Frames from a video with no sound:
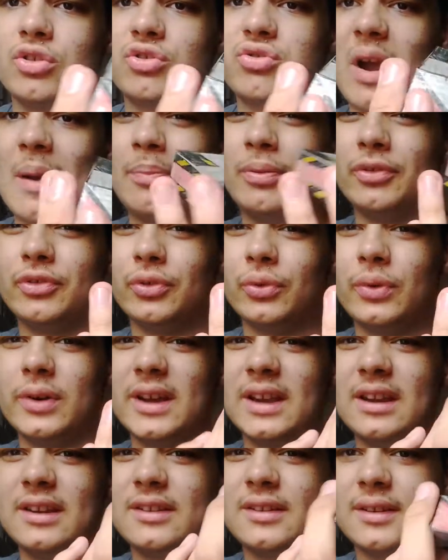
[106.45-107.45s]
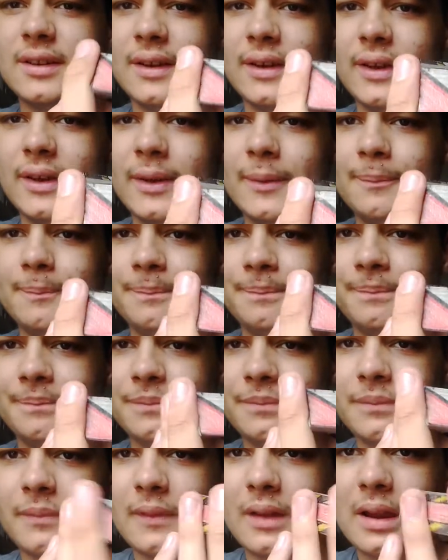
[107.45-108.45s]
trapezoid.
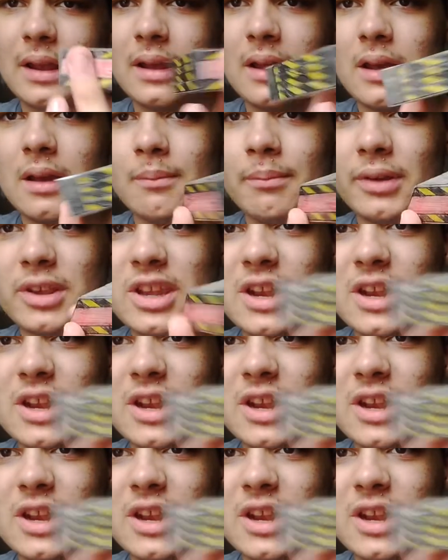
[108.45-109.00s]
But